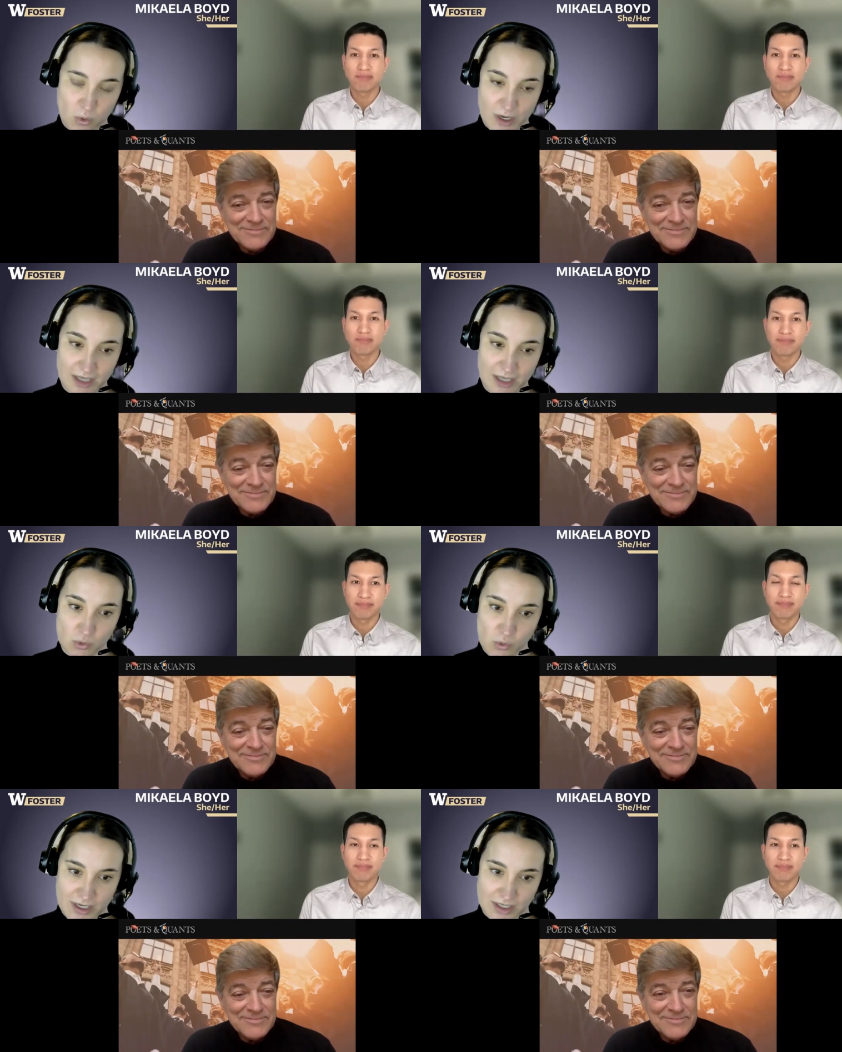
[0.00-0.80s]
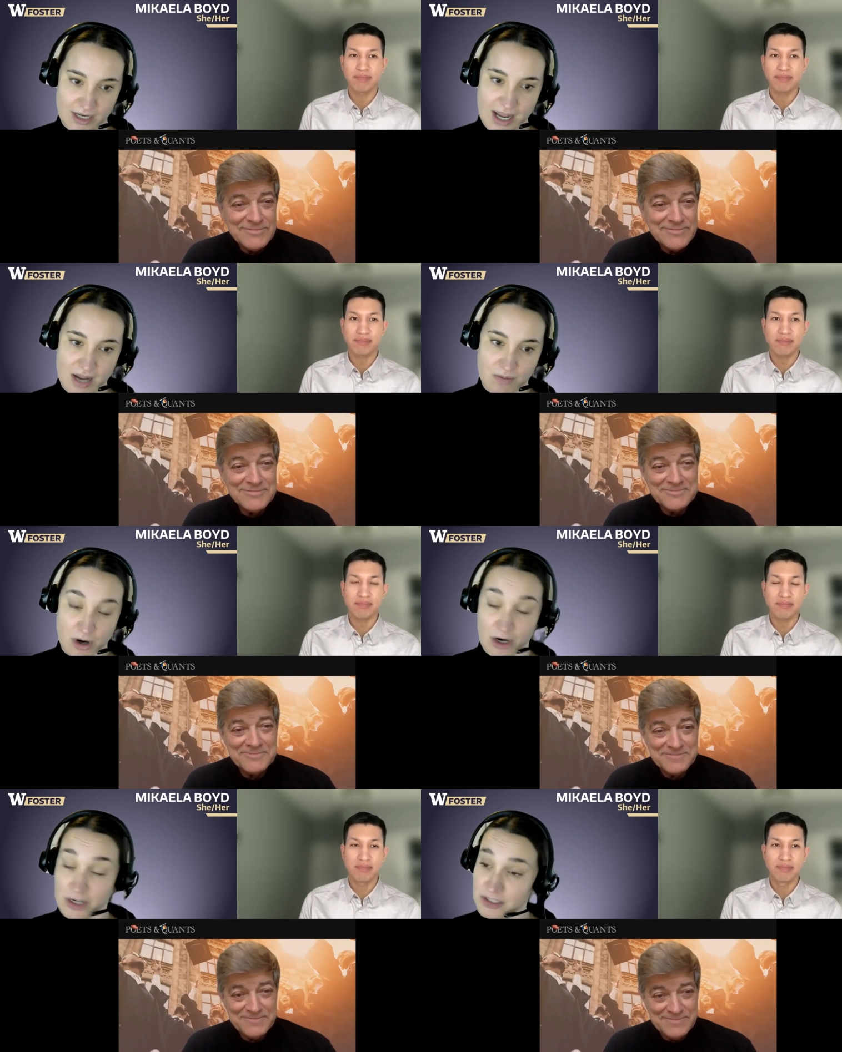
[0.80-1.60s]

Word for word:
Speaker 1: Hoi Nguyen and Mara